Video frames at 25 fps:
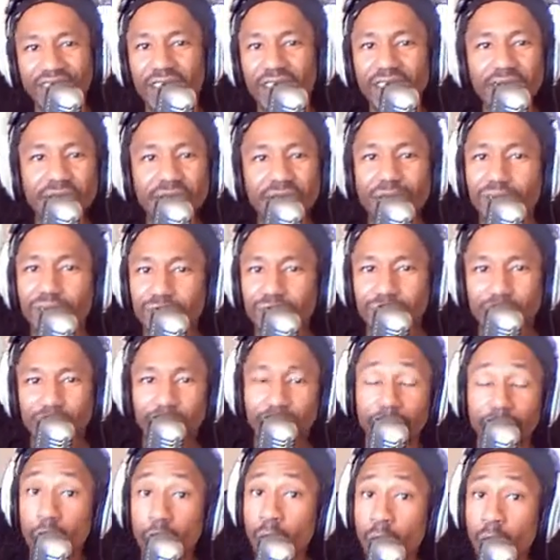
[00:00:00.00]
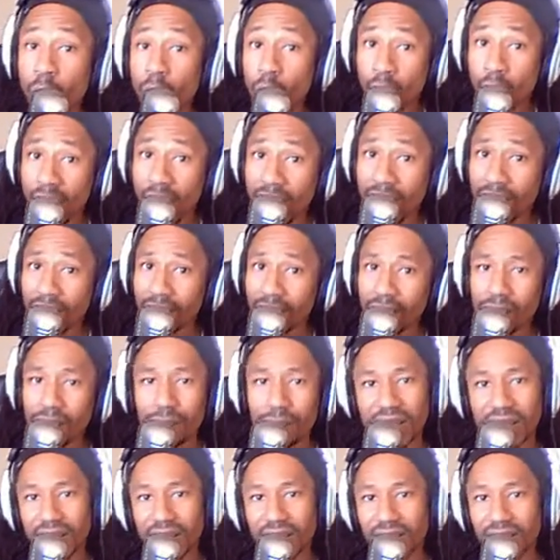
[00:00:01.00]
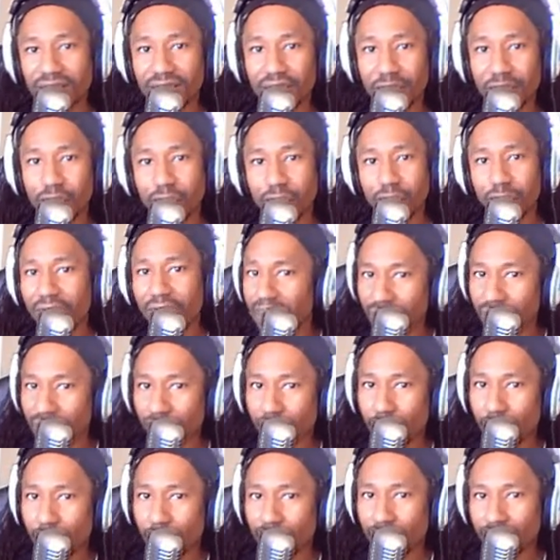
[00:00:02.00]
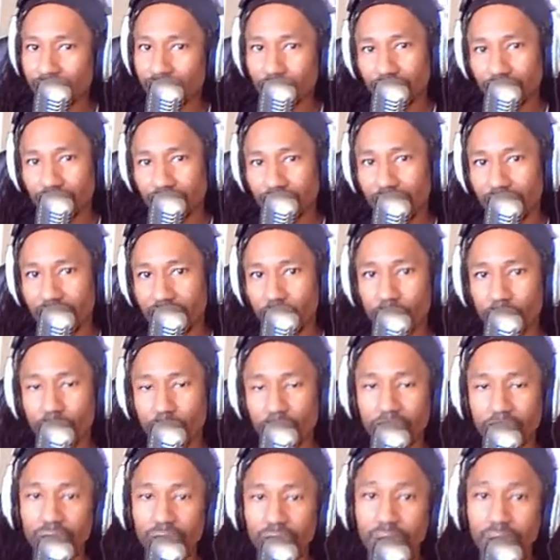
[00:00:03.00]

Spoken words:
love us over there. Why? Because your amazing host owns the network.